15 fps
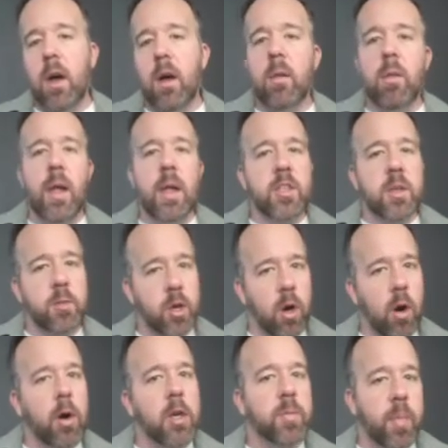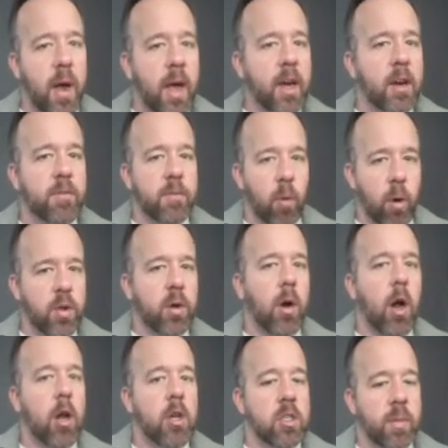lets them charge back and forth
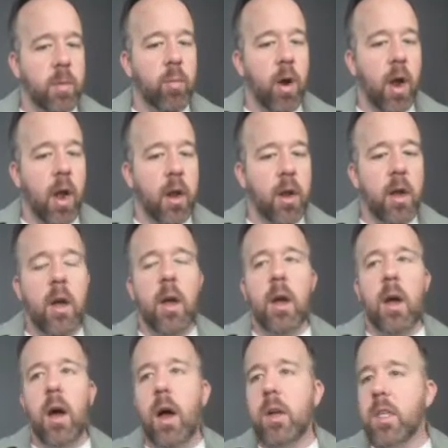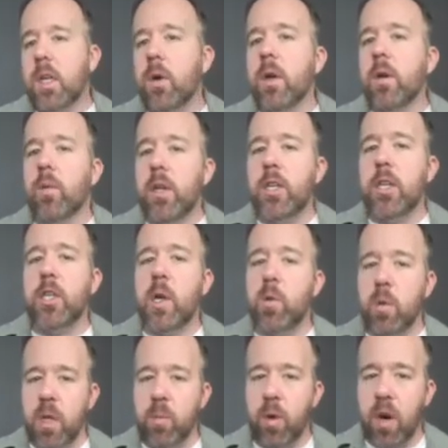across the membrane until it reaches
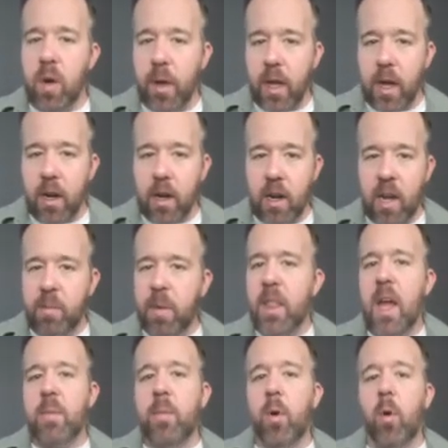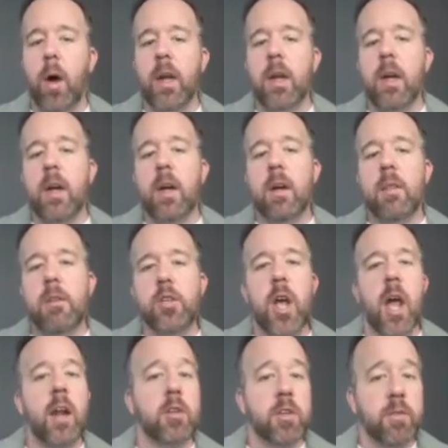equilibrium again. And by that point, the
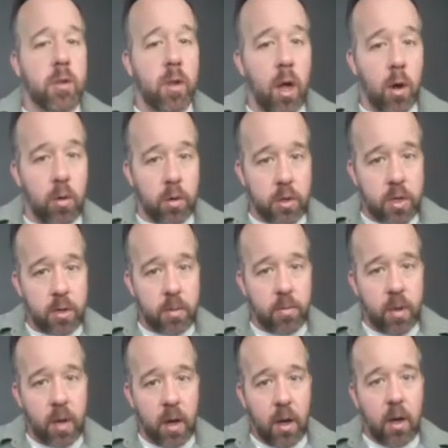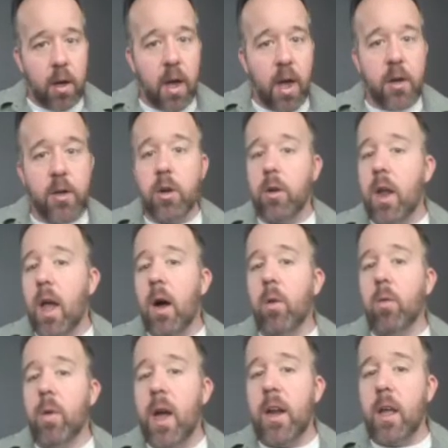channels have closed. And you're now
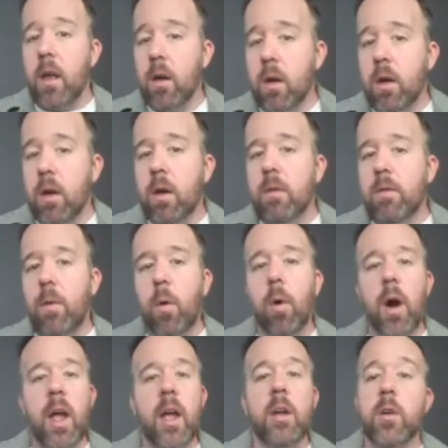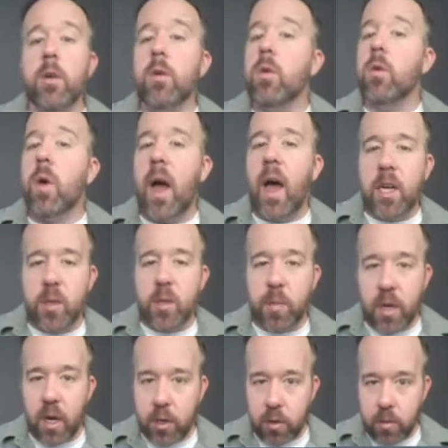ready for a new action
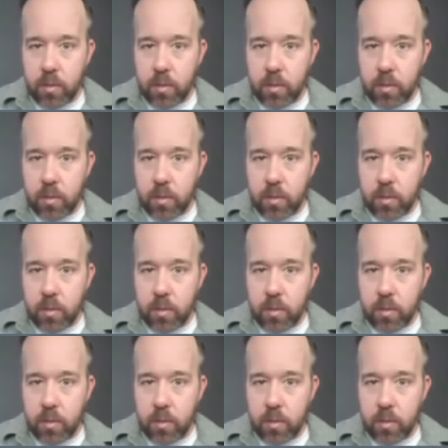potential.